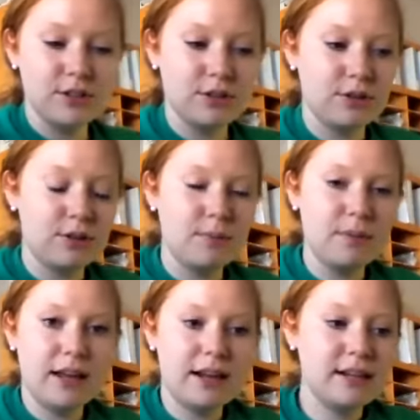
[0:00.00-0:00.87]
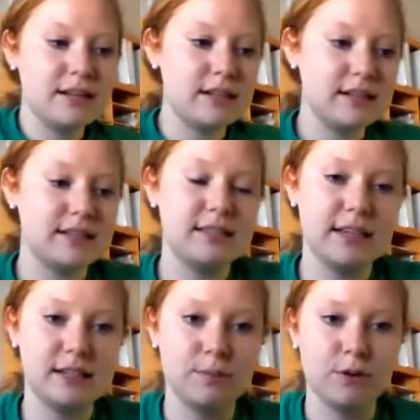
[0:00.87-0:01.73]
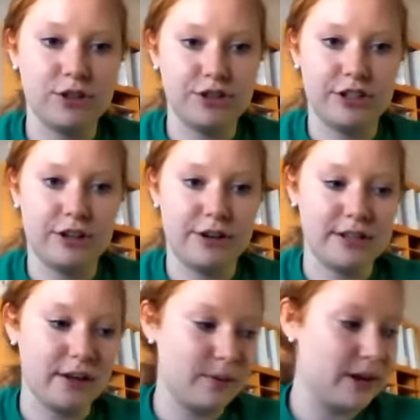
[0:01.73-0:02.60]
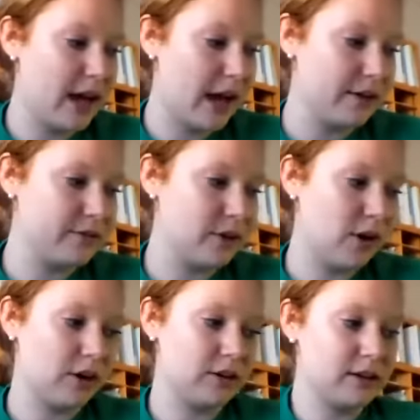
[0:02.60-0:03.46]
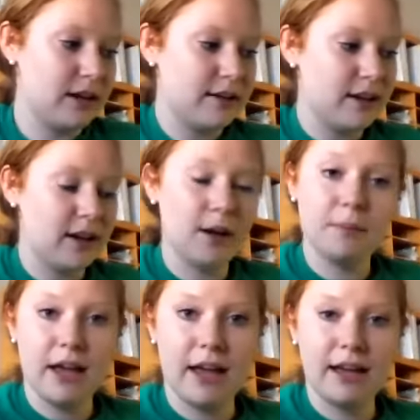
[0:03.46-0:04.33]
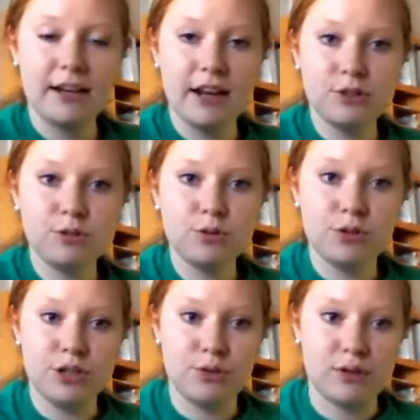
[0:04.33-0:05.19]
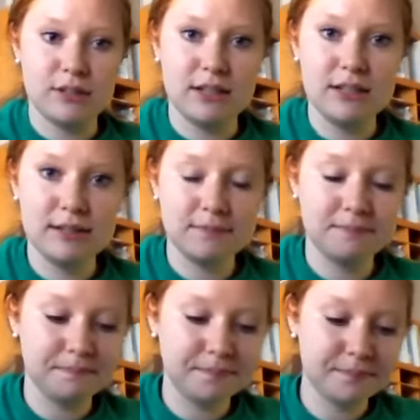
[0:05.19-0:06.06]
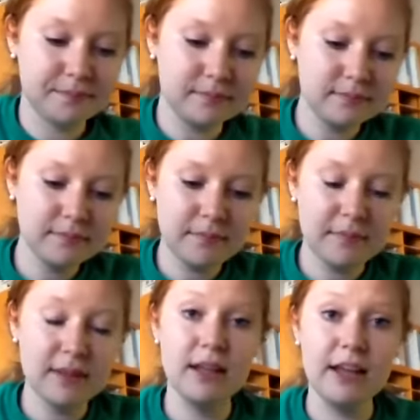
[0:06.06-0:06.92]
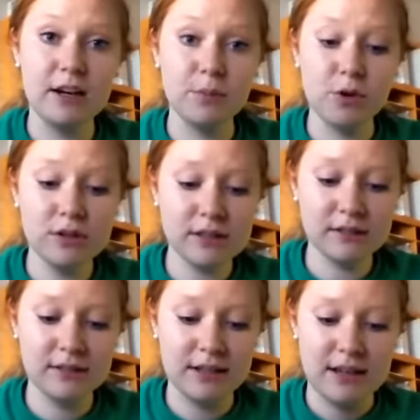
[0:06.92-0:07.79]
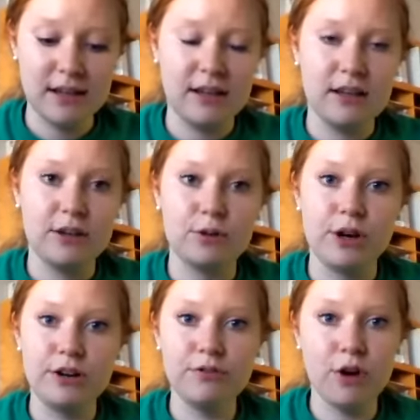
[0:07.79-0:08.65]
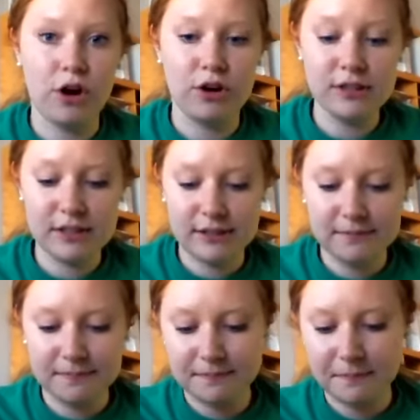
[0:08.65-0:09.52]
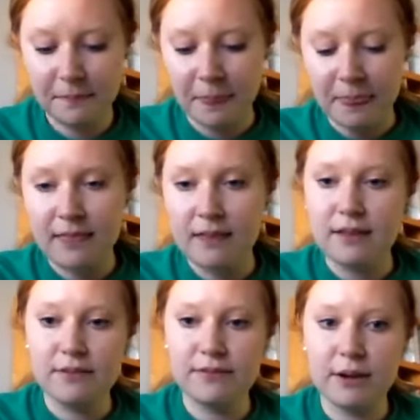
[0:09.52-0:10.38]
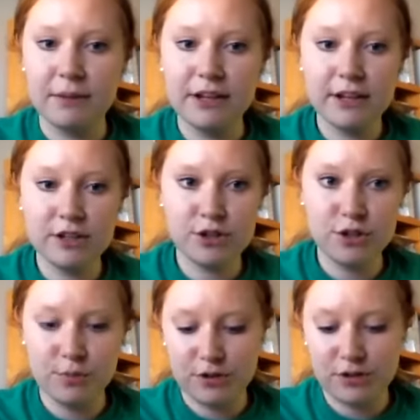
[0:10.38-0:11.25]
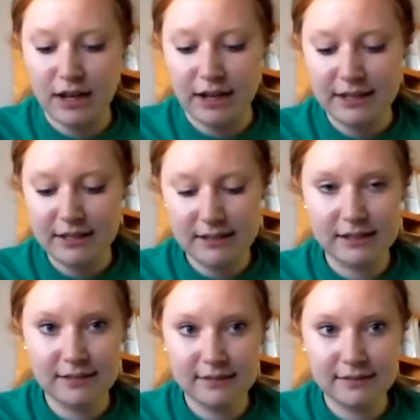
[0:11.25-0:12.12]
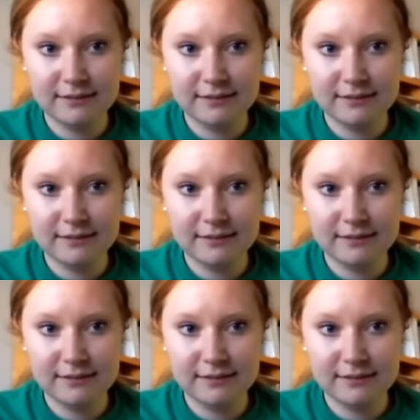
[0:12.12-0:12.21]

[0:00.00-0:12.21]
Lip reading: So the main 6 project areas that we have are ag and natural resources, animals, creative arts, family and consumer science,